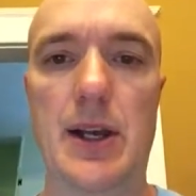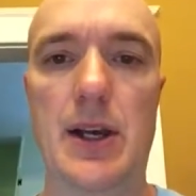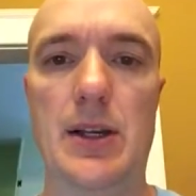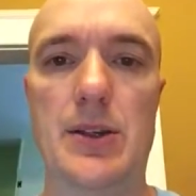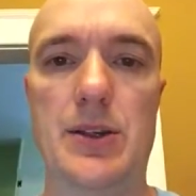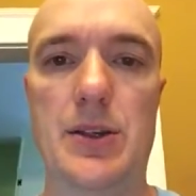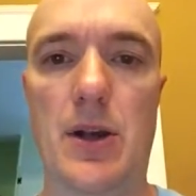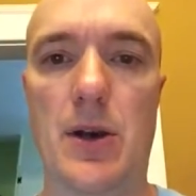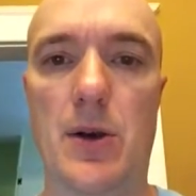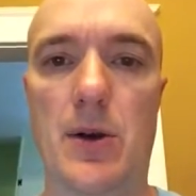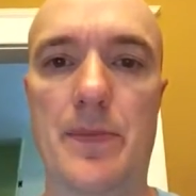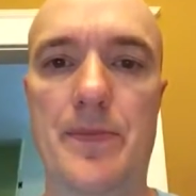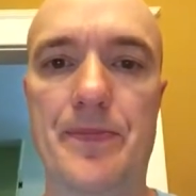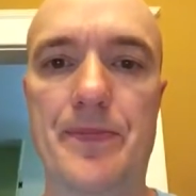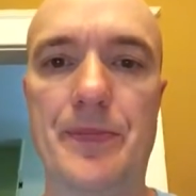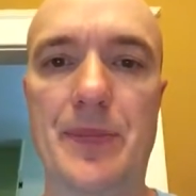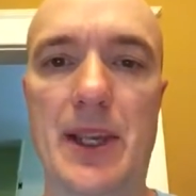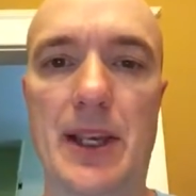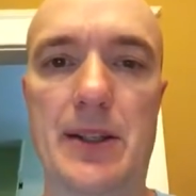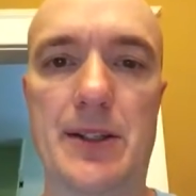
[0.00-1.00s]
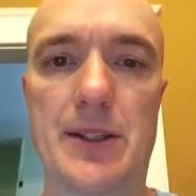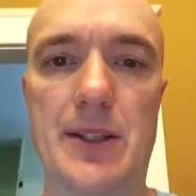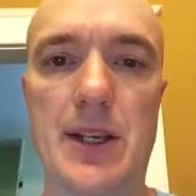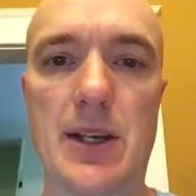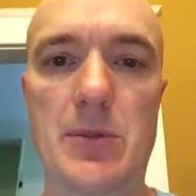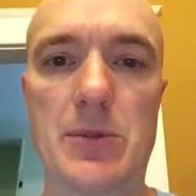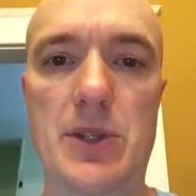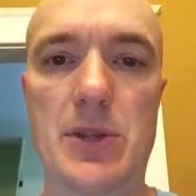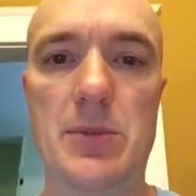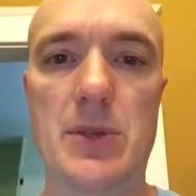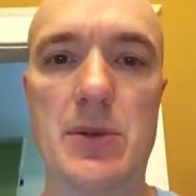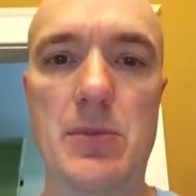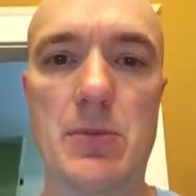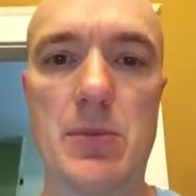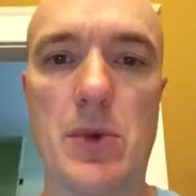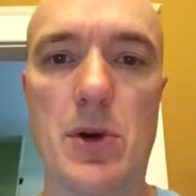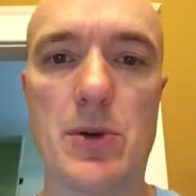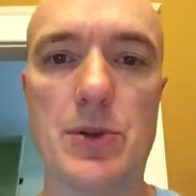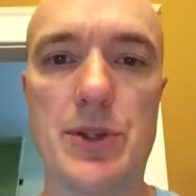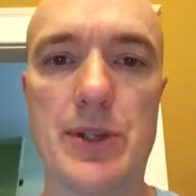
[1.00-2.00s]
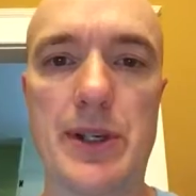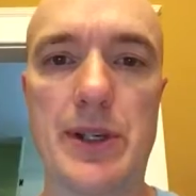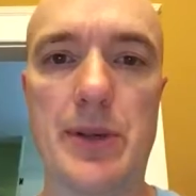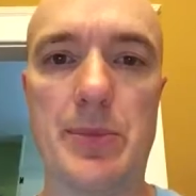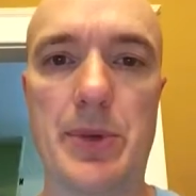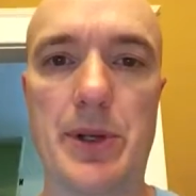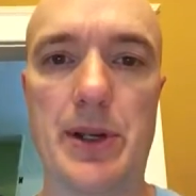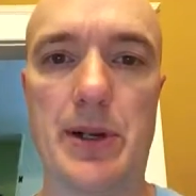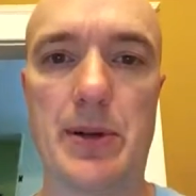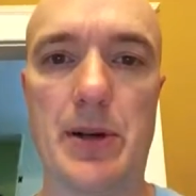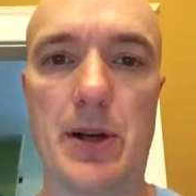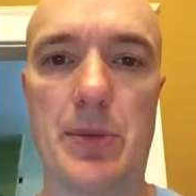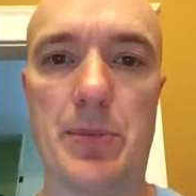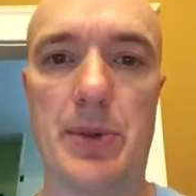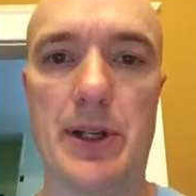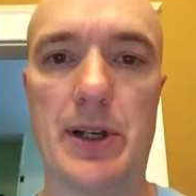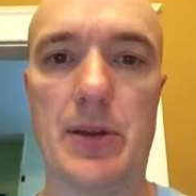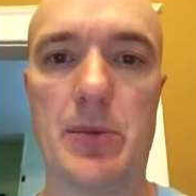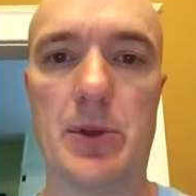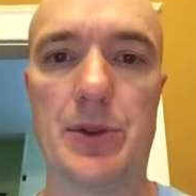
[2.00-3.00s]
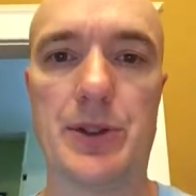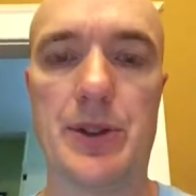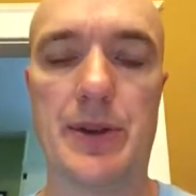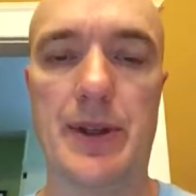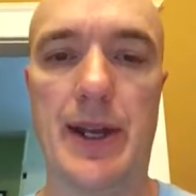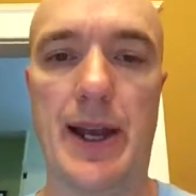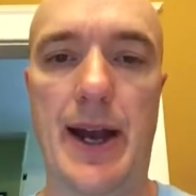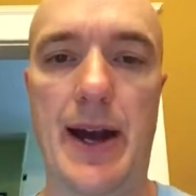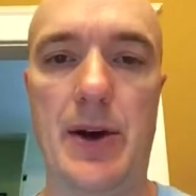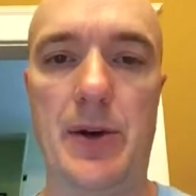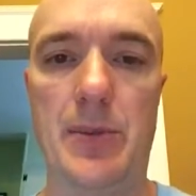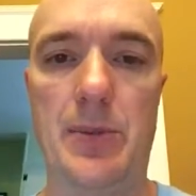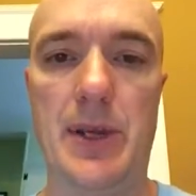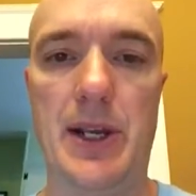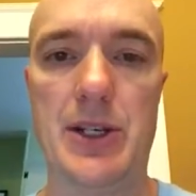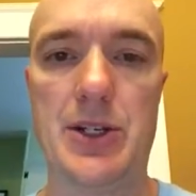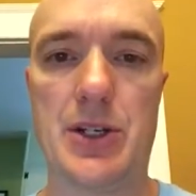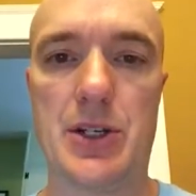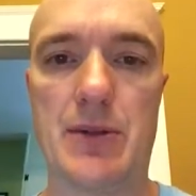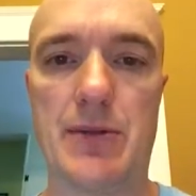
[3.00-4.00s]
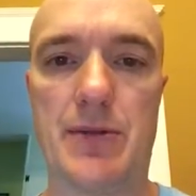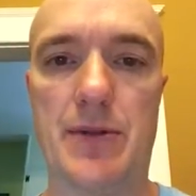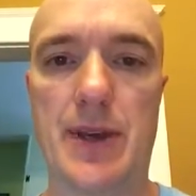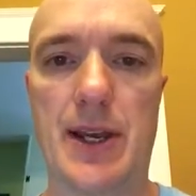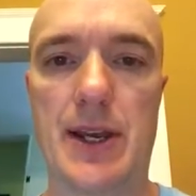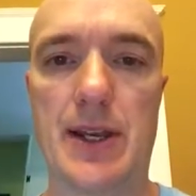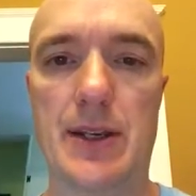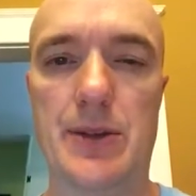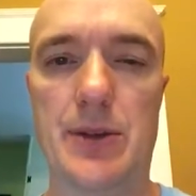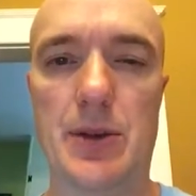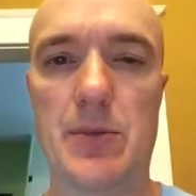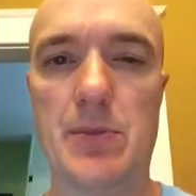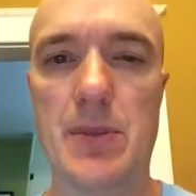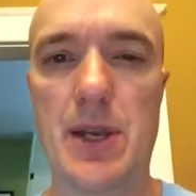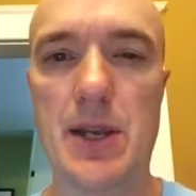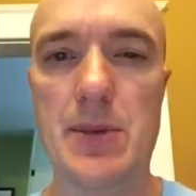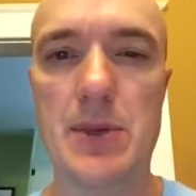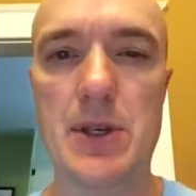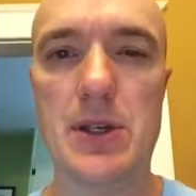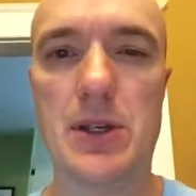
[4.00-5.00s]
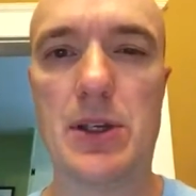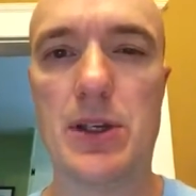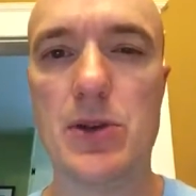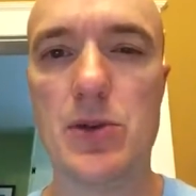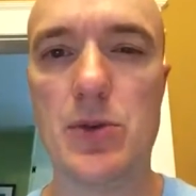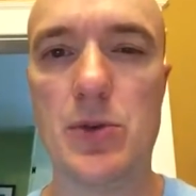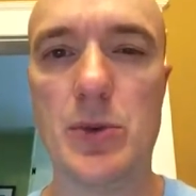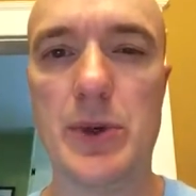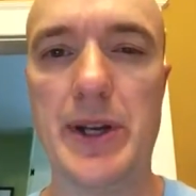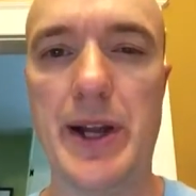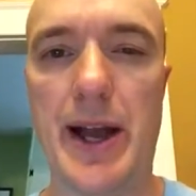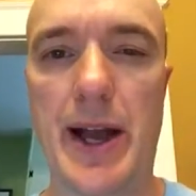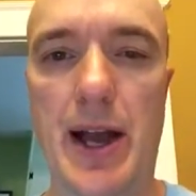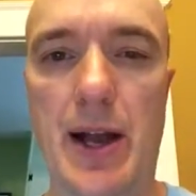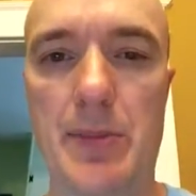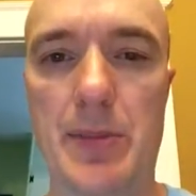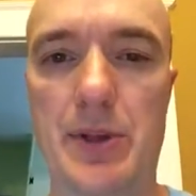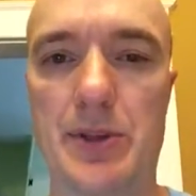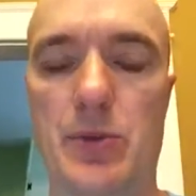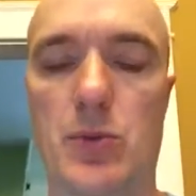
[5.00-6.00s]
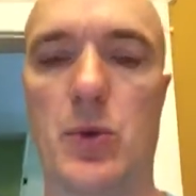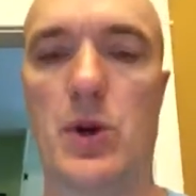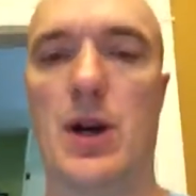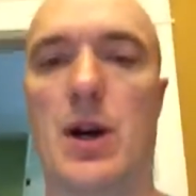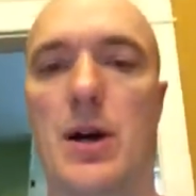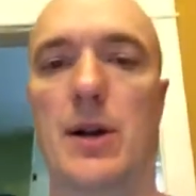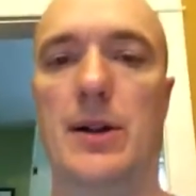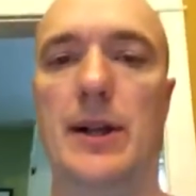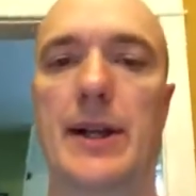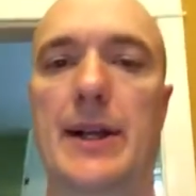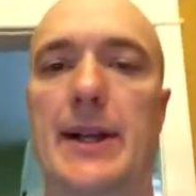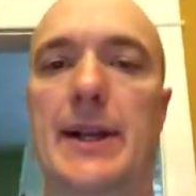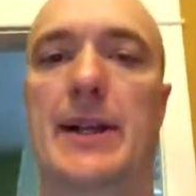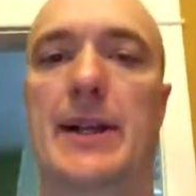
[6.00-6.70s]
So it seems to be mostly applicable to the outpatient phase or maybe acute rehab as well.